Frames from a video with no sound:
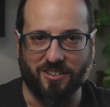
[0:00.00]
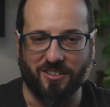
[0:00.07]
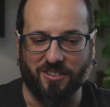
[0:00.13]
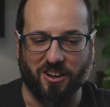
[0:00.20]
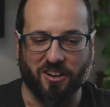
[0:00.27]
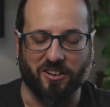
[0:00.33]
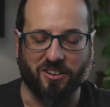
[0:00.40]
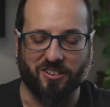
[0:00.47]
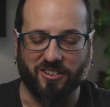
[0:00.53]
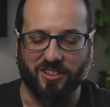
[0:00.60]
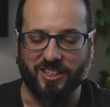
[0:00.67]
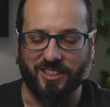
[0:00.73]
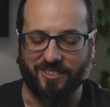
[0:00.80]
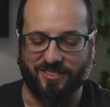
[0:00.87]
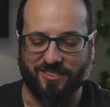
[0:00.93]

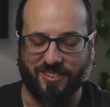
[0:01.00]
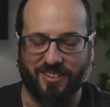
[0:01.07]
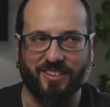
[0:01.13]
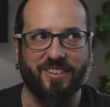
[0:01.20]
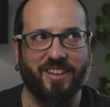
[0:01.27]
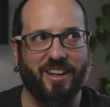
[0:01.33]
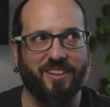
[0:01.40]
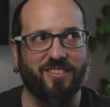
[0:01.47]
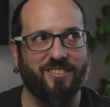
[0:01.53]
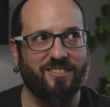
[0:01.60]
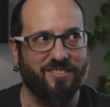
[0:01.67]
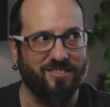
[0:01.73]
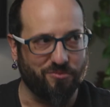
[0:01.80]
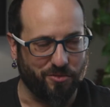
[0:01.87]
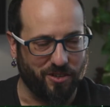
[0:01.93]

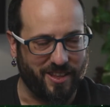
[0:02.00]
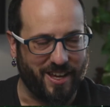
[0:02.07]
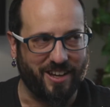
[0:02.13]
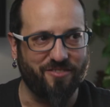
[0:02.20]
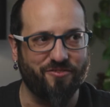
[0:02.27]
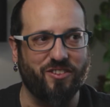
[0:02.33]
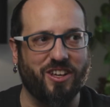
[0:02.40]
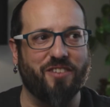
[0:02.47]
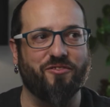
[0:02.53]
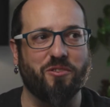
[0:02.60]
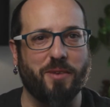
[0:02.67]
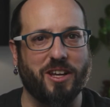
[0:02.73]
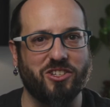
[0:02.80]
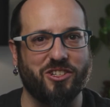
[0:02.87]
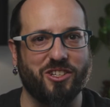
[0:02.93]
where that
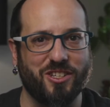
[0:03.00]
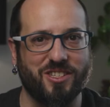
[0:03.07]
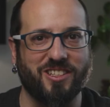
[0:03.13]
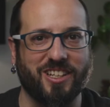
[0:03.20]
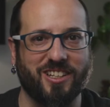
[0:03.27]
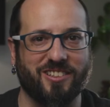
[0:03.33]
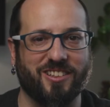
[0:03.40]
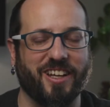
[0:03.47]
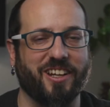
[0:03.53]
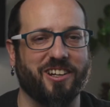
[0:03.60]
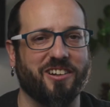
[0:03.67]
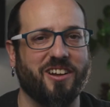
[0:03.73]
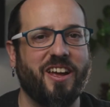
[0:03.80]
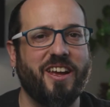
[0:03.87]
information is needed later,